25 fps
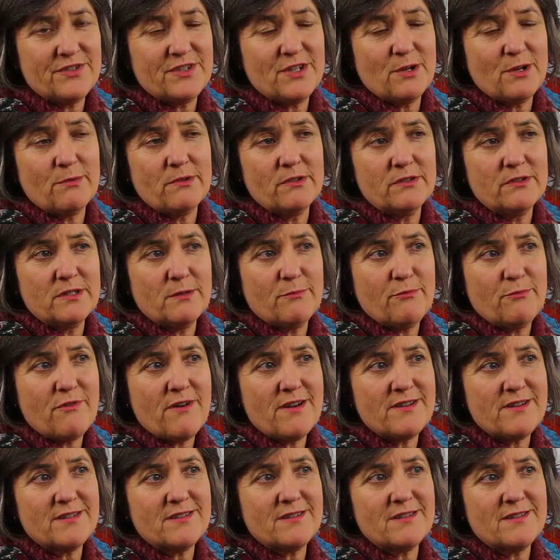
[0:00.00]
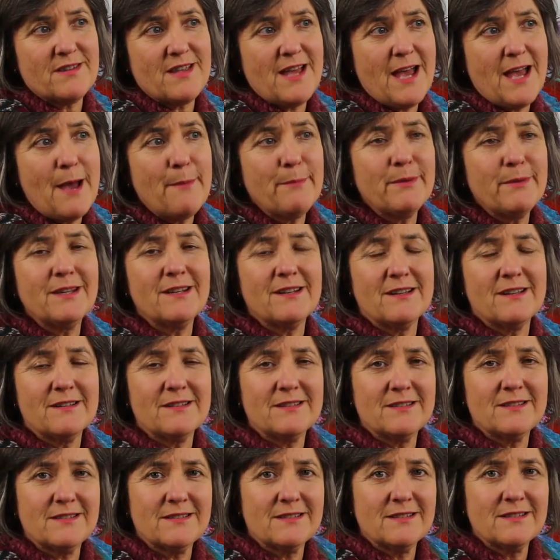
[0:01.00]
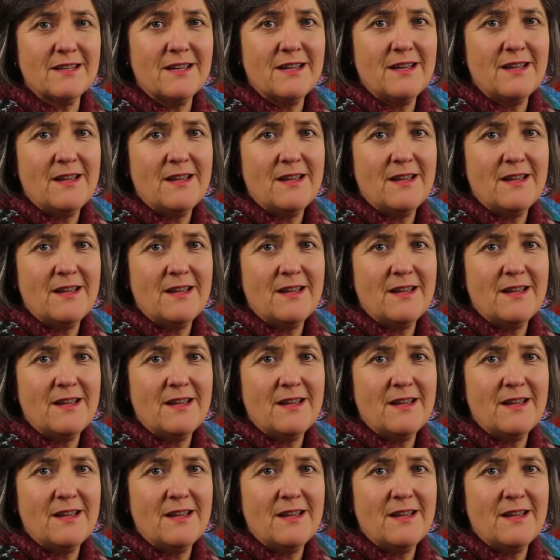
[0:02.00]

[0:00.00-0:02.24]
So we'll depress the happiness